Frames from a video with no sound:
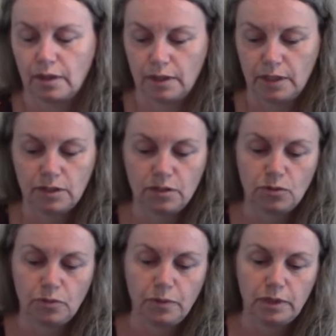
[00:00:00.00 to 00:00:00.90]
It's
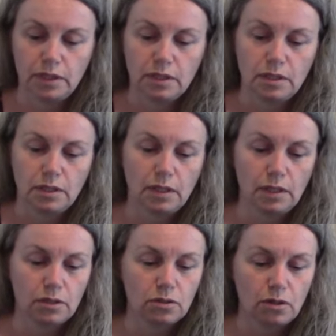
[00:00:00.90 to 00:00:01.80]
super easy.
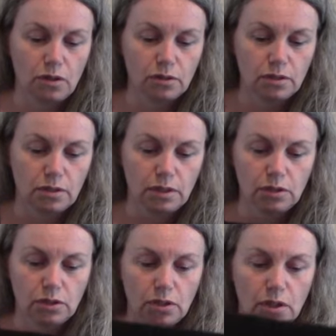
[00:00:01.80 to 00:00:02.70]
It's garter
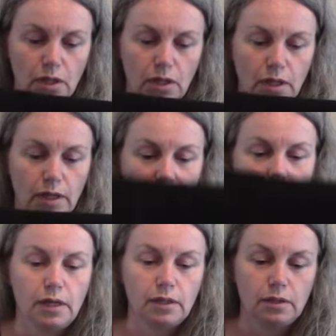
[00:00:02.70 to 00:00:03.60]
stitch, and
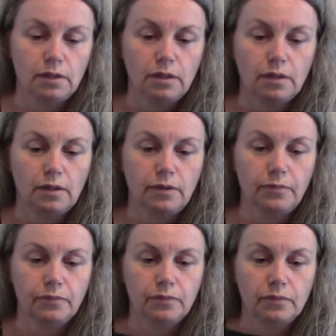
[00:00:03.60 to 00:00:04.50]
then
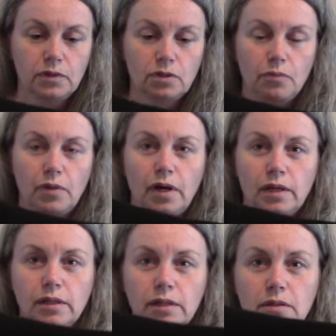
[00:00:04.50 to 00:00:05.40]
some
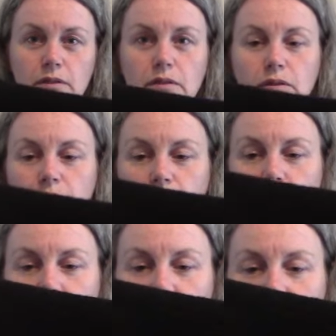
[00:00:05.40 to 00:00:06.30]
eyelets,
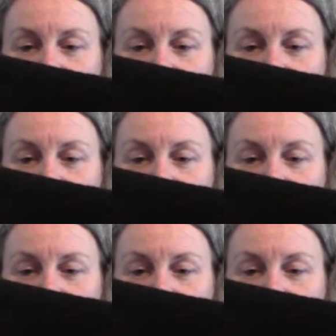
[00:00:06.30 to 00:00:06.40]
and then the